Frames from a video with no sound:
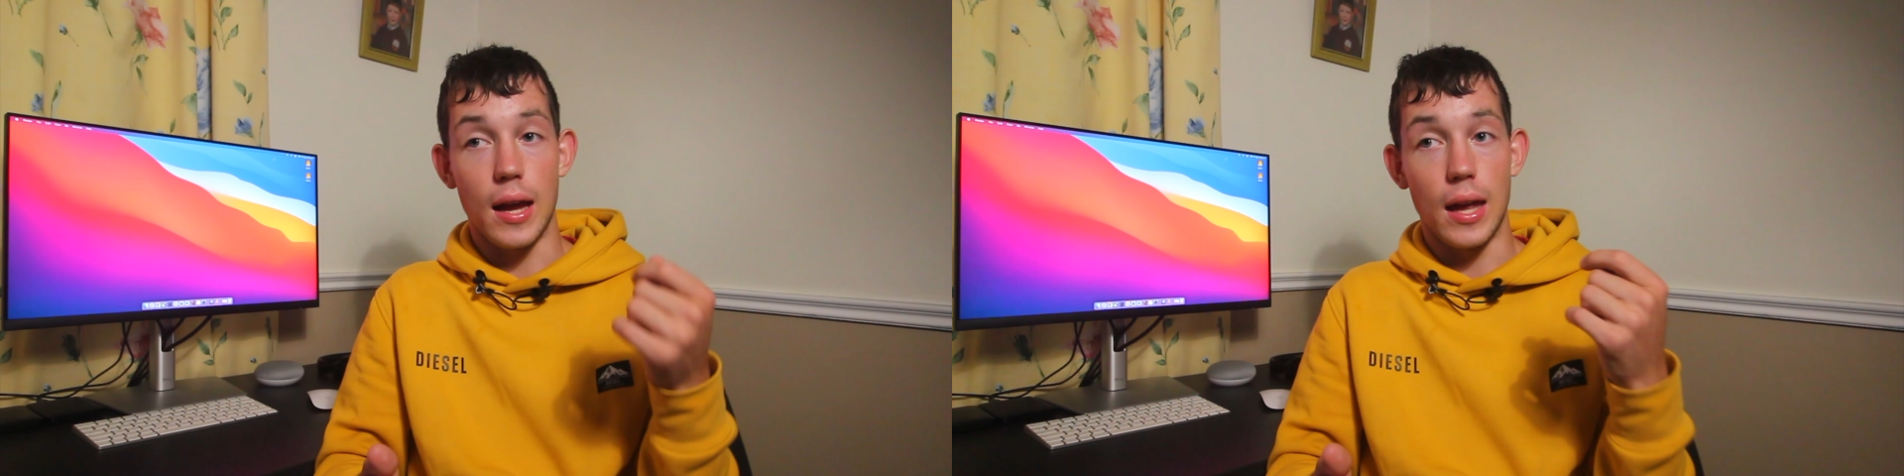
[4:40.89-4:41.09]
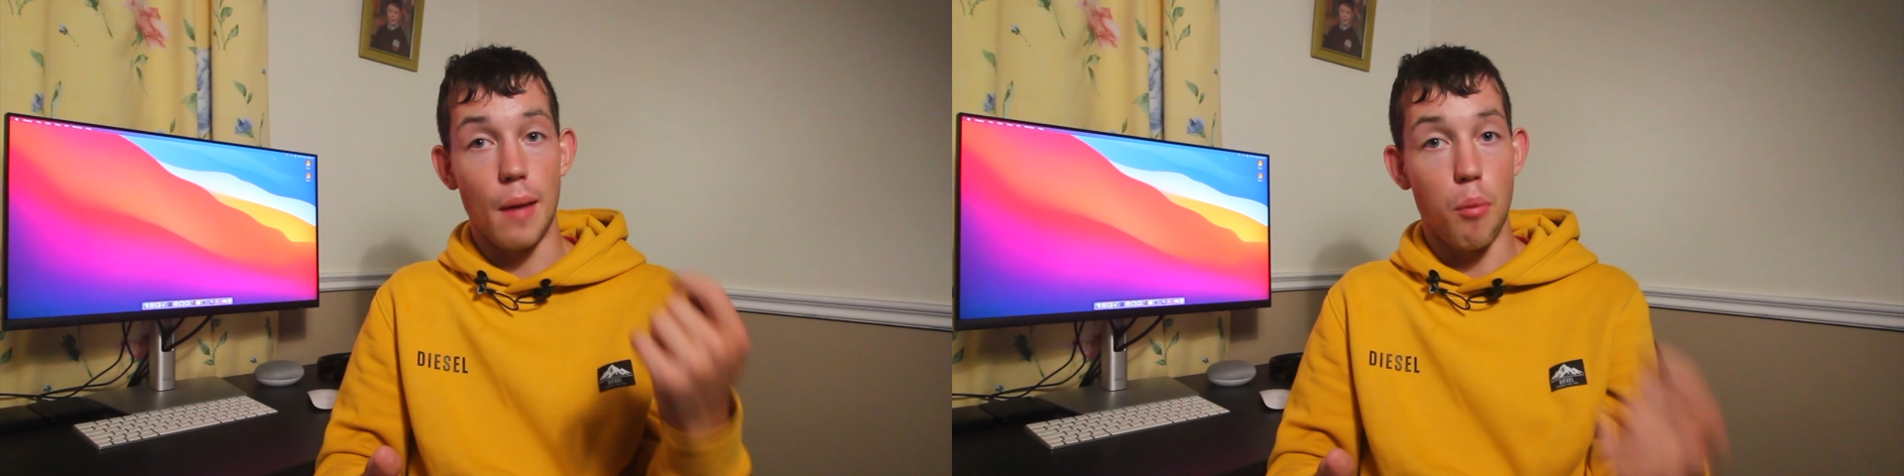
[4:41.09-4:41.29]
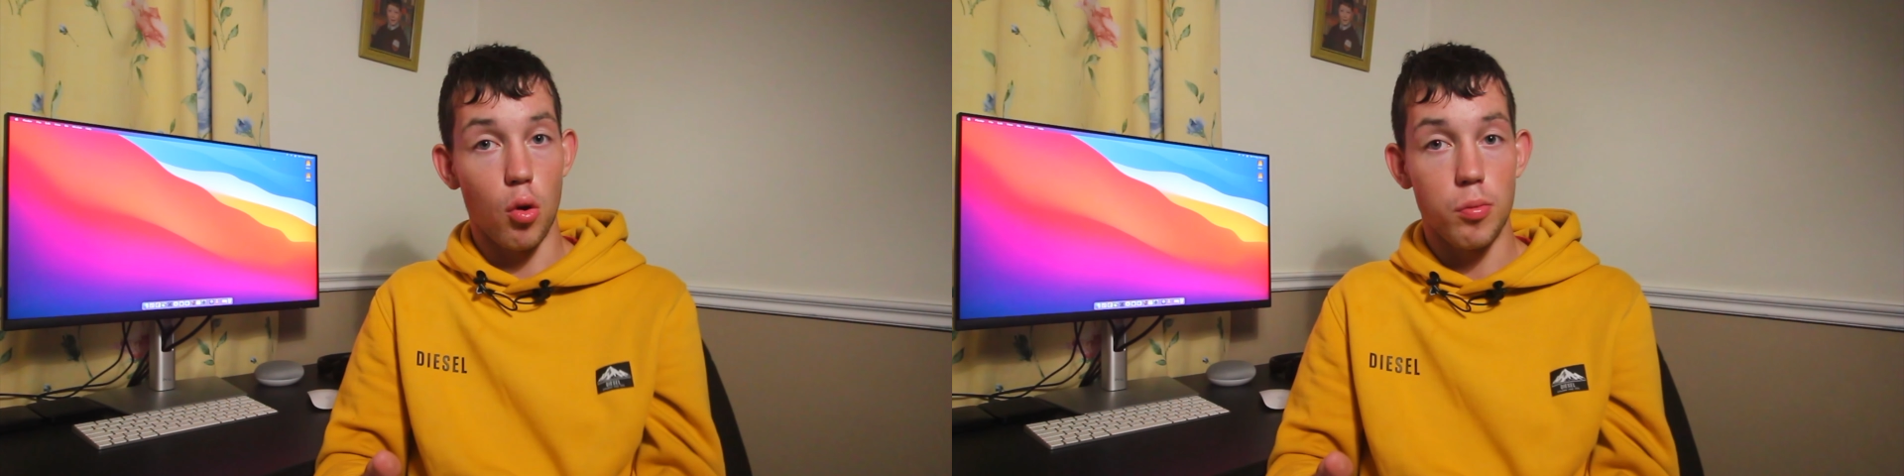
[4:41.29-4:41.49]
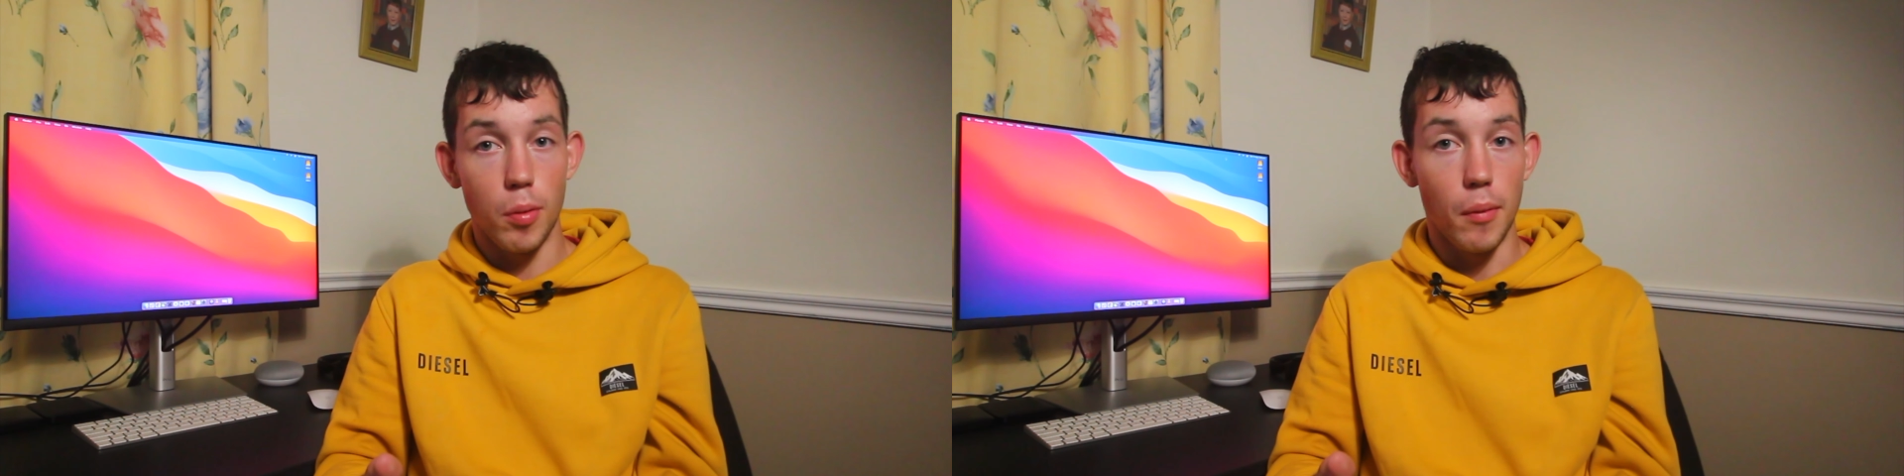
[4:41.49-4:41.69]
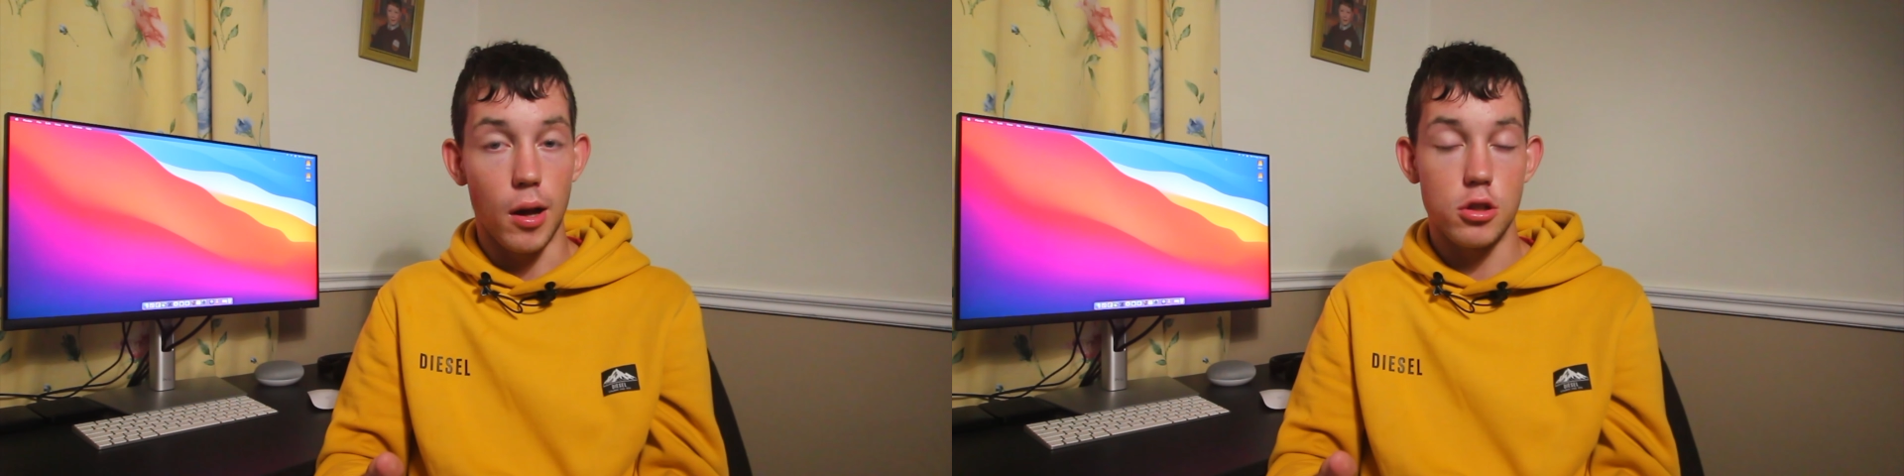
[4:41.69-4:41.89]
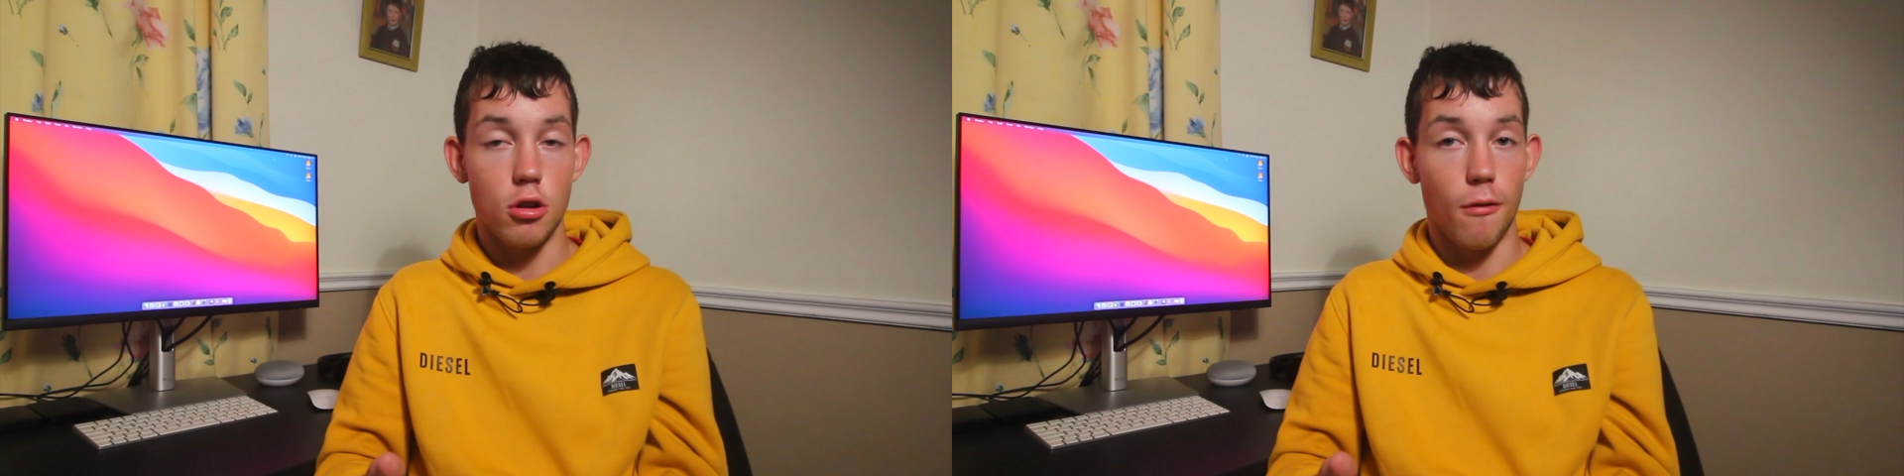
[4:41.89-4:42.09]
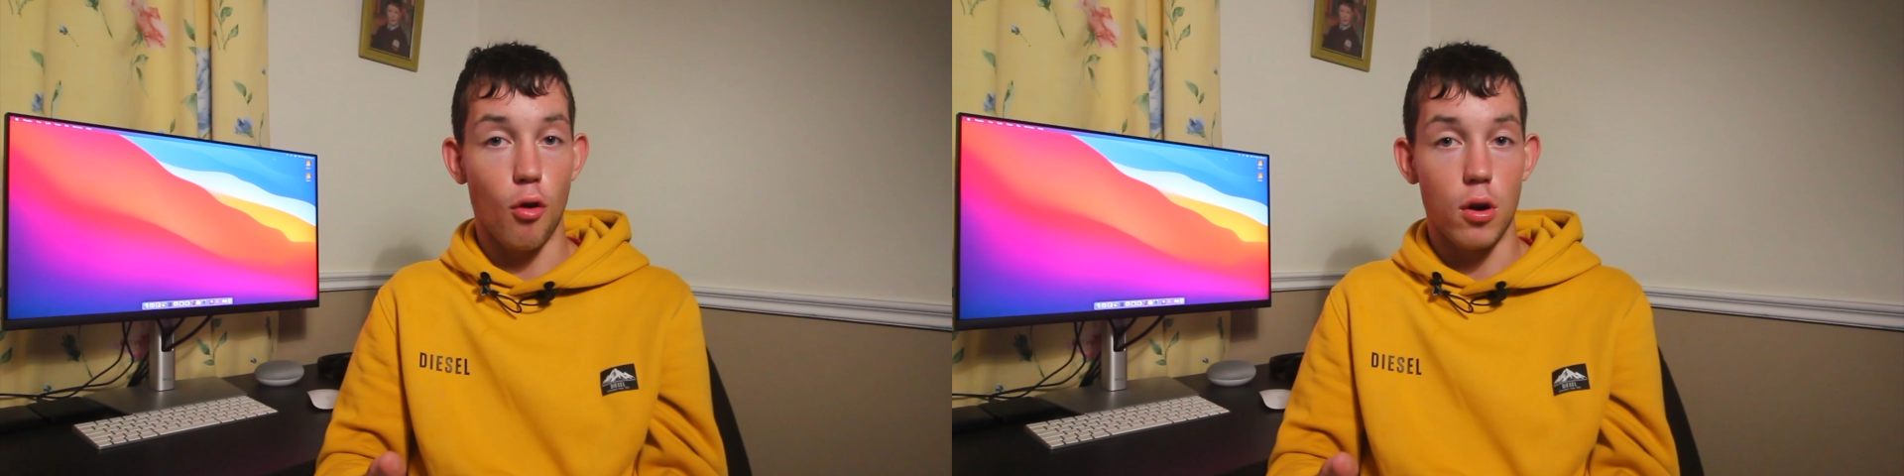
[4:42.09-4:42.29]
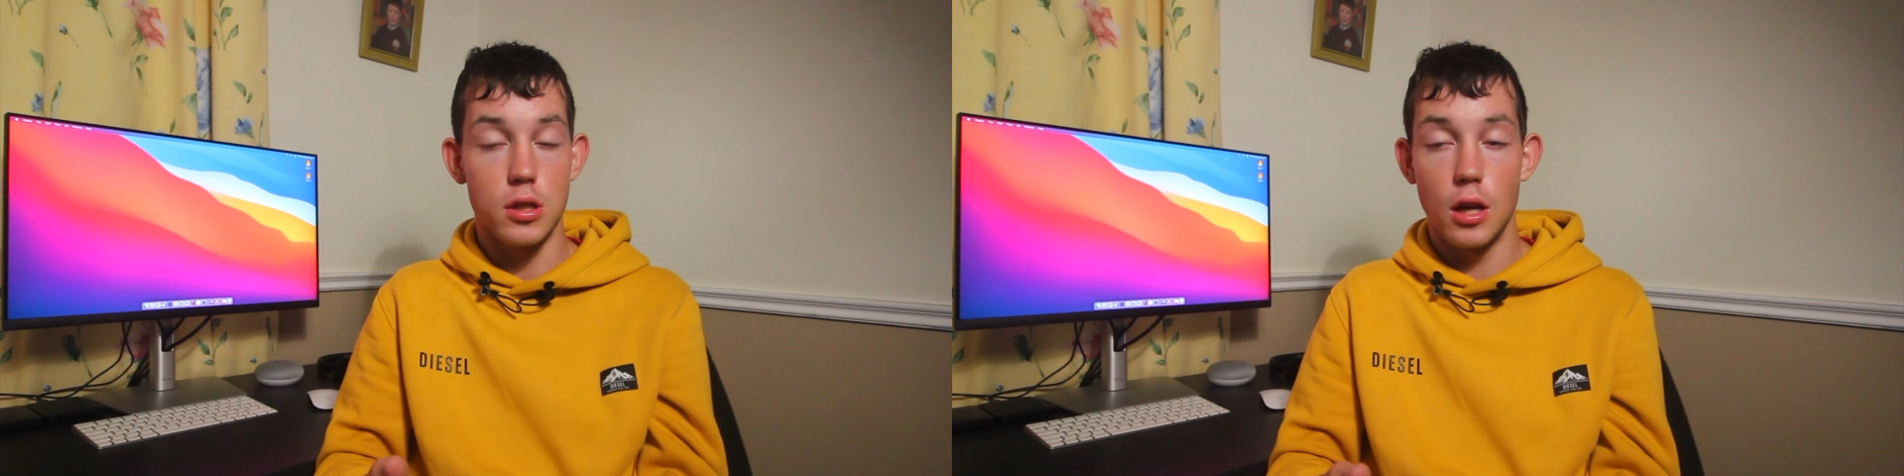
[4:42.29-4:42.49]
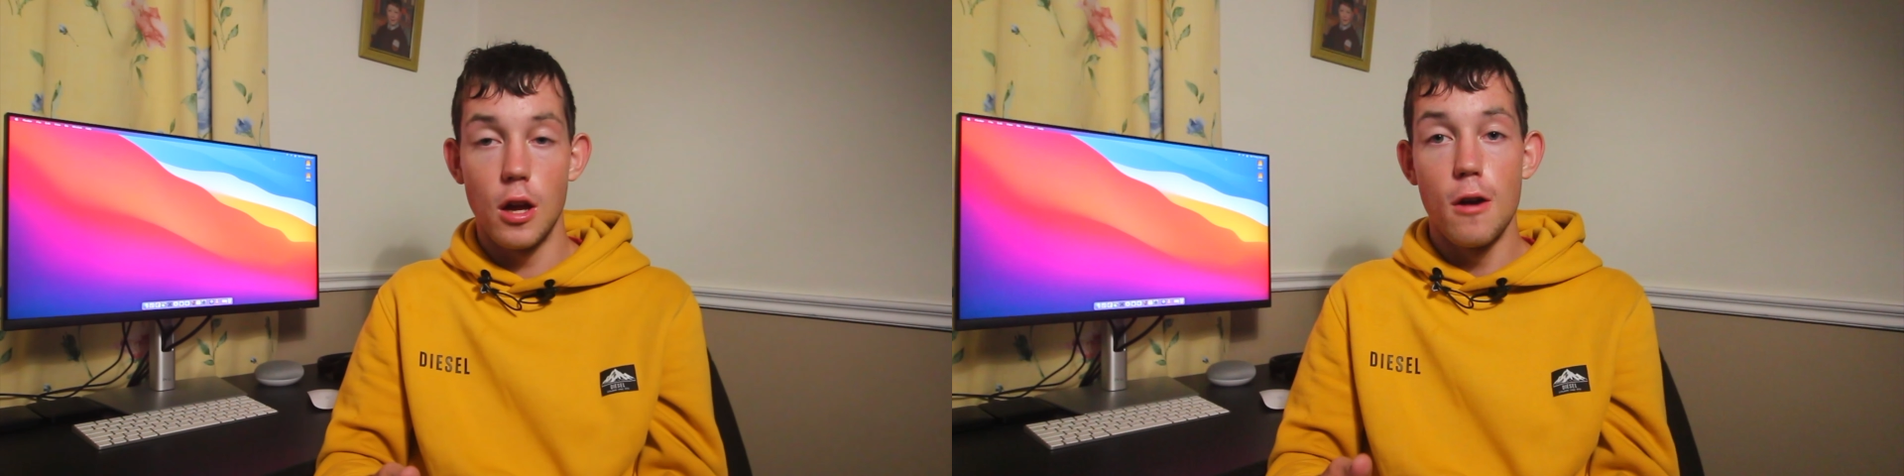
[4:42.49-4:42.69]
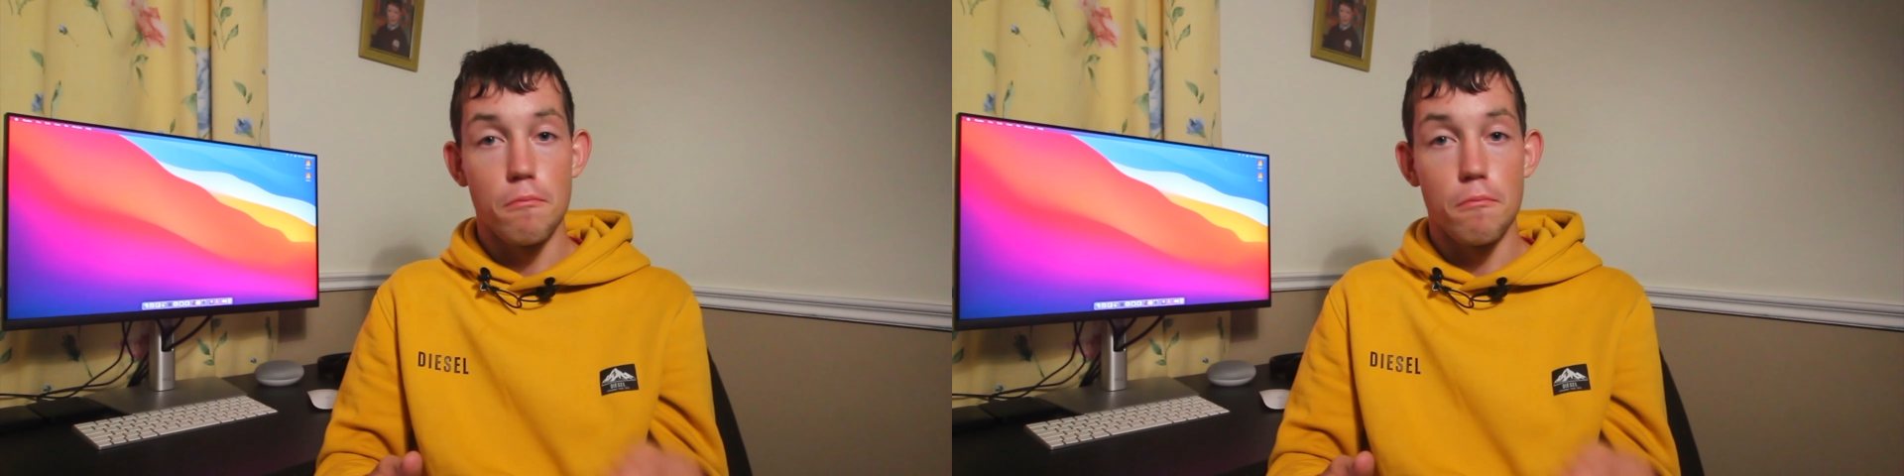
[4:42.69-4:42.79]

and get a portable monitor for it,